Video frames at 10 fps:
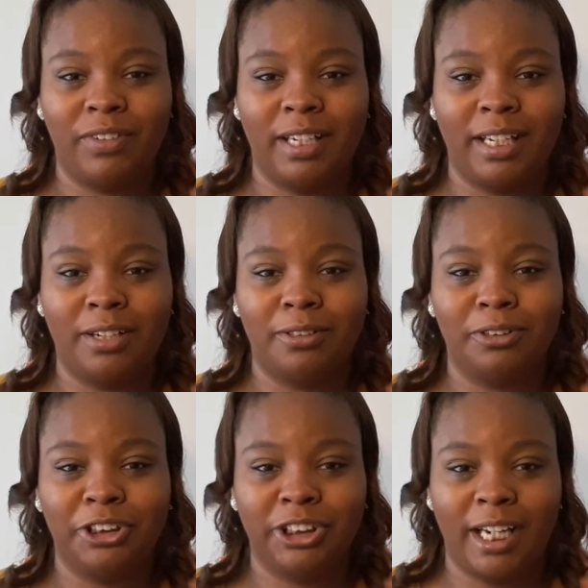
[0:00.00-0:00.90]

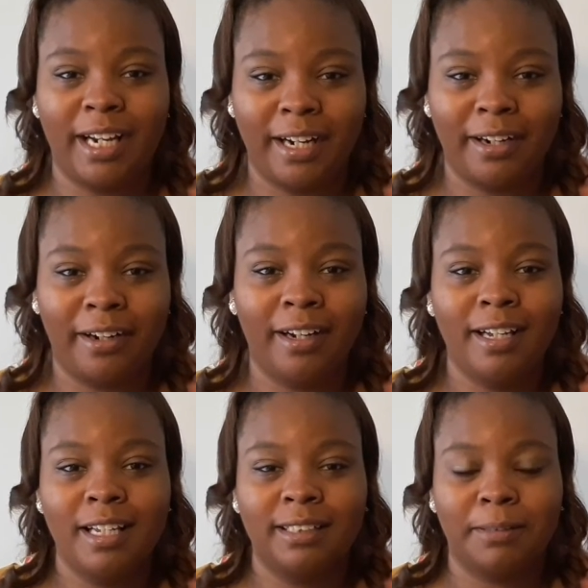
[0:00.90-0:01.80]
video, share,
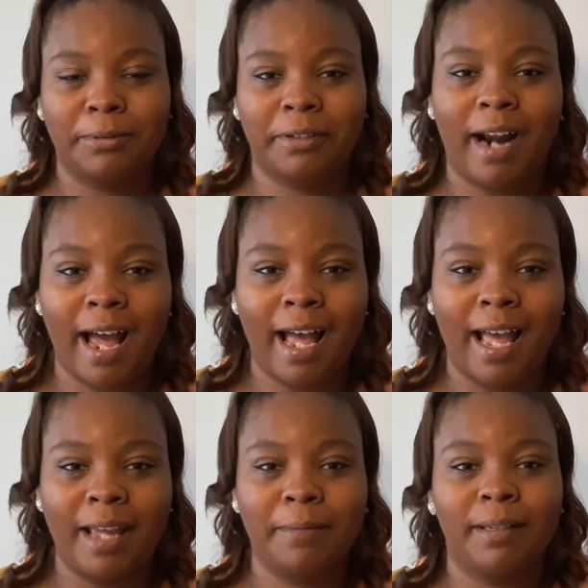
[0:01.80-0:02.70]

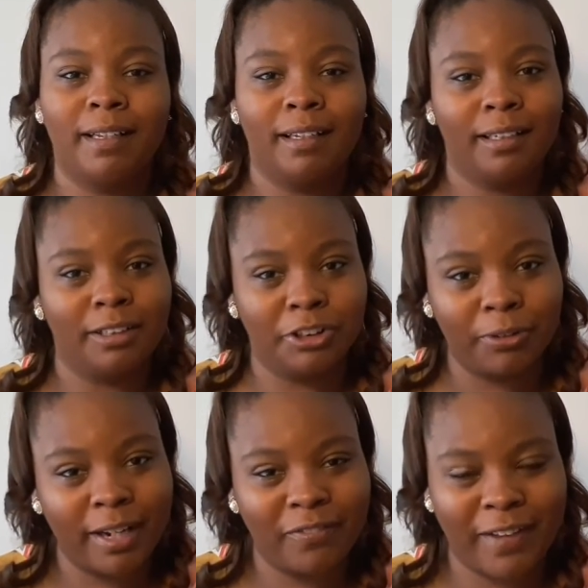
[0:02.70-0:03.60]
subscribe,
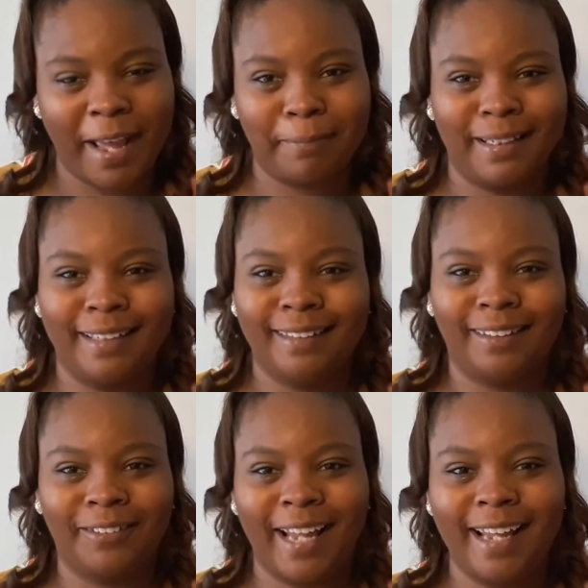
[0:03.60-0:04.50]
join the family,
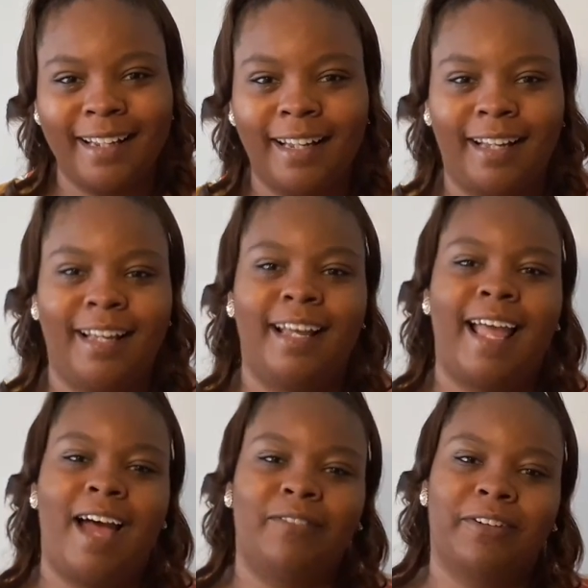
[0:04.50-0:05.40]
okay?
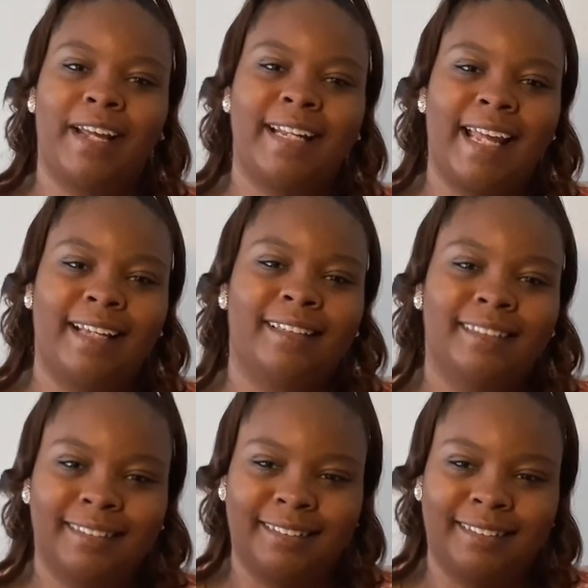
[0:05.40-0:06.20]
Have a great day.